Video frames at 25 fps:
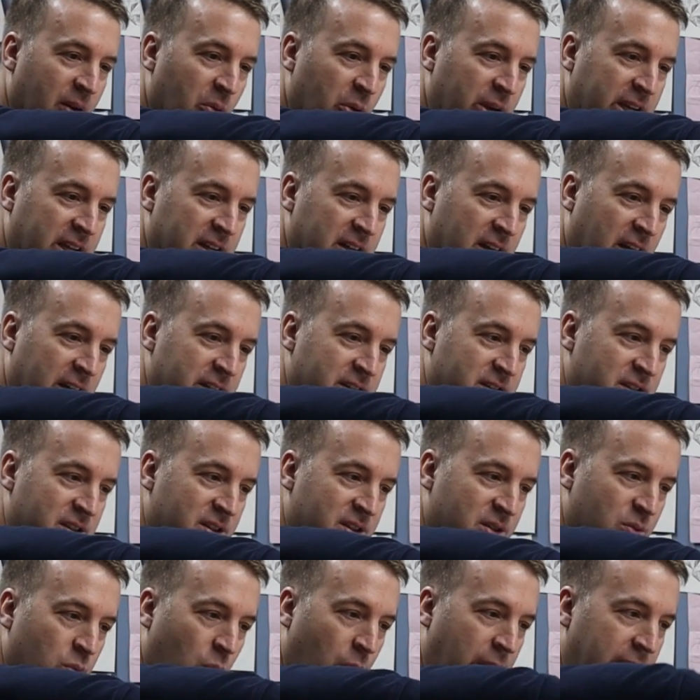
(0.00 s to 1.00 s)
we can like
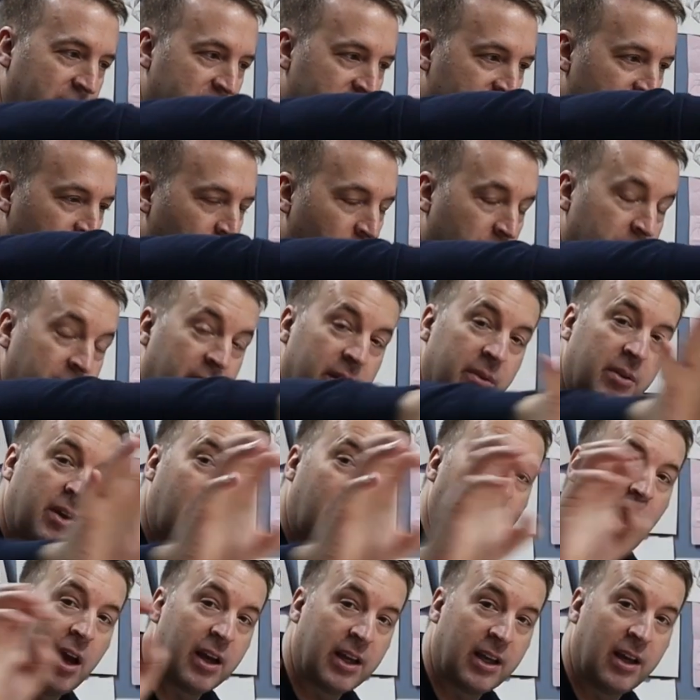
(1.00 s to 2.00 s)
switch, well, we can
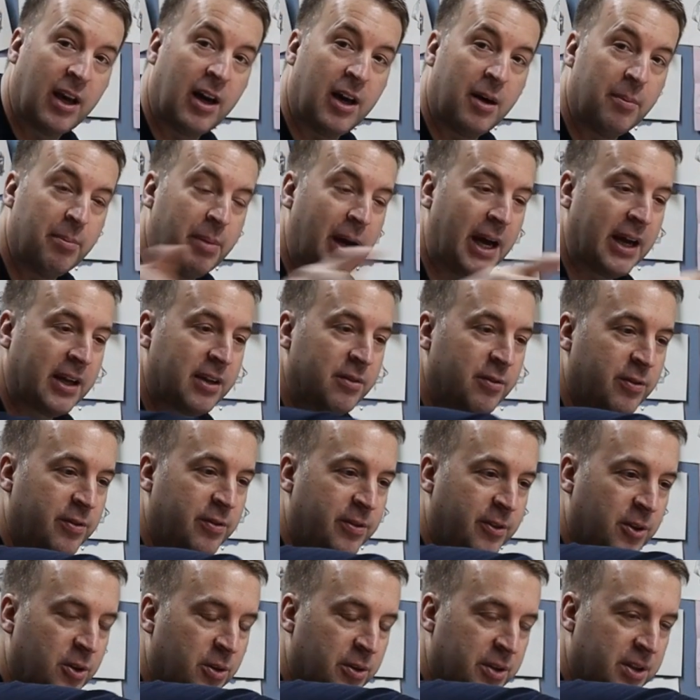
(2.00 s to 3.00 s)
cut back and
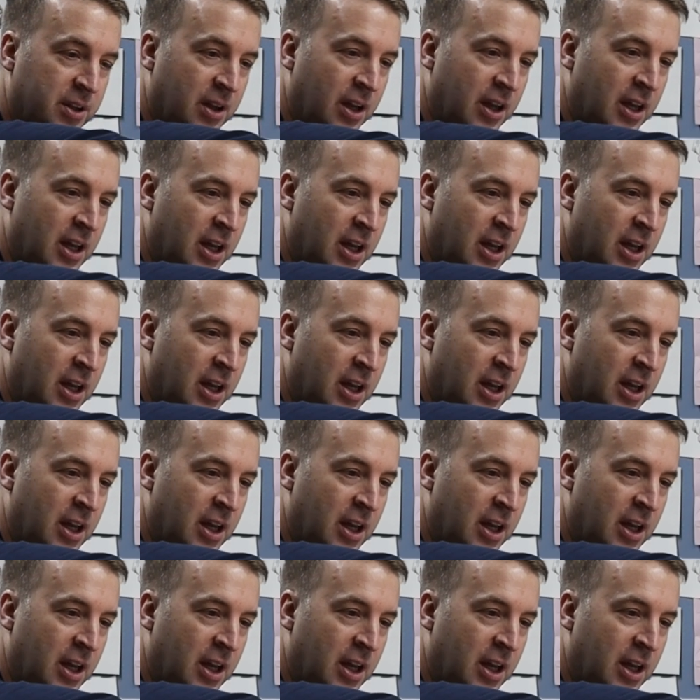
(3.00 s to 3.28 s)
forth